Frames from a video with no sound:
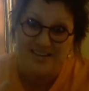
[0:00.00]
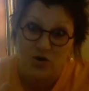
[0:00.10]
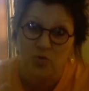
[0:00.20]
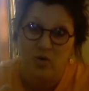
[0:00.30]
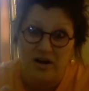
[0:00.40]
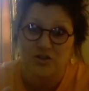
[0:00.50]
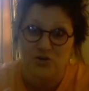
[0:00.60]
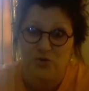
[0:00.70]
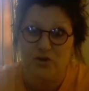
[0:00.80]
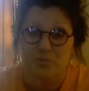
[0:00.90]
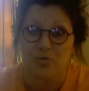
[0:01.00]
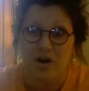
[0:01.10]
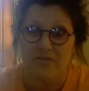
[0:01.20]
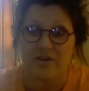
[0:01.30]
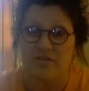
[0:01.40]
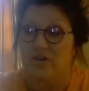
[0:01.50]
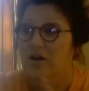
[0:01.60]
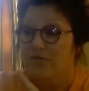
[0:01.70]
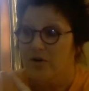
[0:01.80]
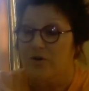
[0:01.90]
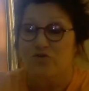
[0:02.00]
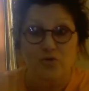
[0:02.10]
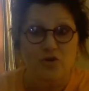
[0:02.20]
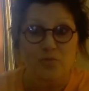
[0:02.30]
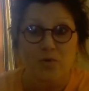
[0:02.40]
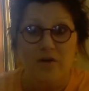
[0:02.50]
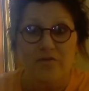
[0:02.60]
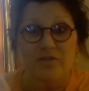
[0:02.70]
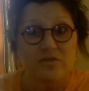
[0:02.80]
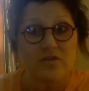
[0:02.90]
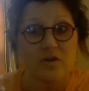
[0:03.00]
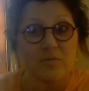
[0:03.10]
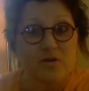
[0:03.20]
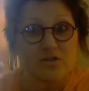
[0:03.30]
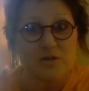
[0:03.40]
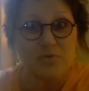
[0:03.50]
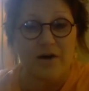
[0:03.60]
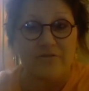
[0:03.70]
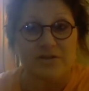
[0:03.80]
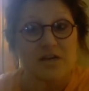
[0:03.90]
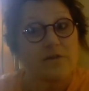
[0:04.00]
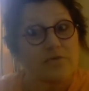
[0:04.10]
You want truth prophets. There are truth prophets and there are mercy prophets.